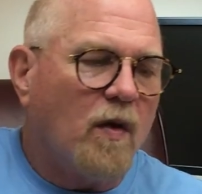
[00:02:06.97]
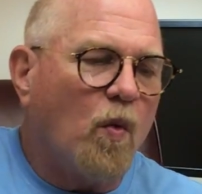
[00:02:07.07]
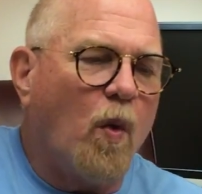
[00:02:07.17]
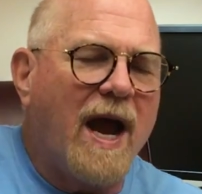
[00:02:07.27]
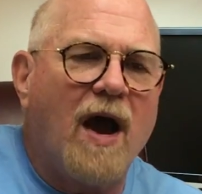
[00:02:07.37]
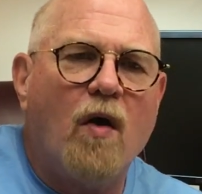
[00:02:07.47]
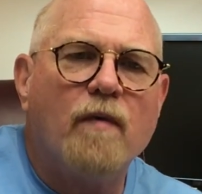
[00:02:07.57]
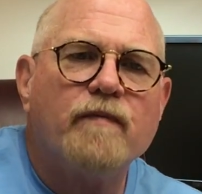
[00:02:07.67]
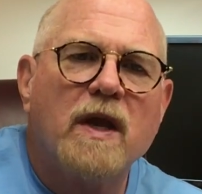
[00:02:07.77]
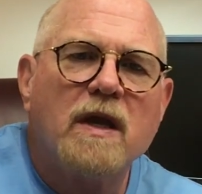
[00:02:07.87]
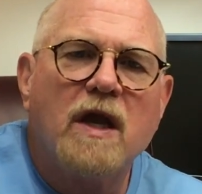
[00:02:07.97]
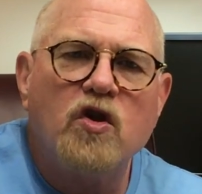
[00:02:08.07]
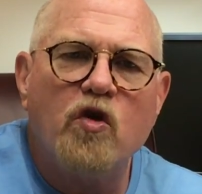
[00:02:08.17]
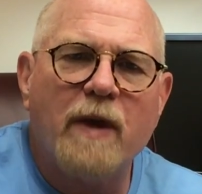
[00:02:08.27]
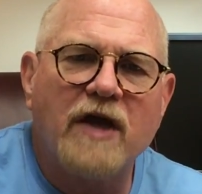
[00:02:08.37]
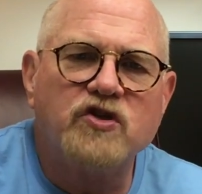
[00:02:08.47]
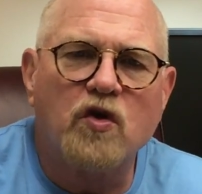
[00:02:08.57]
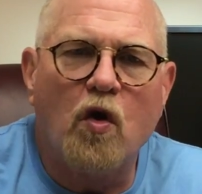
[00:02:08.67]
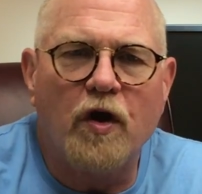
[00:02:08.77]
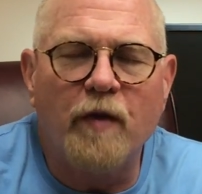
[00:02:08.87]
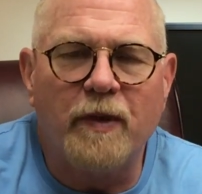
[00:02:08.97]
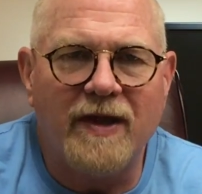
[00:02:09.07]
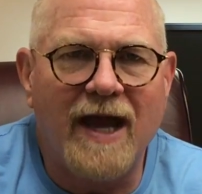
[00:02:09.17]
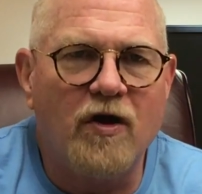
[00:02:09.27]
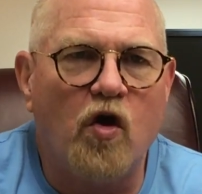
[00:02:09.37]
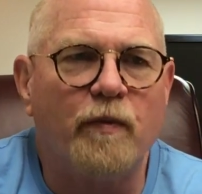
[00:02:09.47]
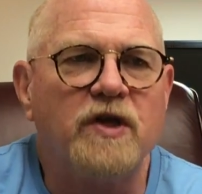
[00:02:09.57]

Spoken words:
Wow. Can you imagine growing up in that home?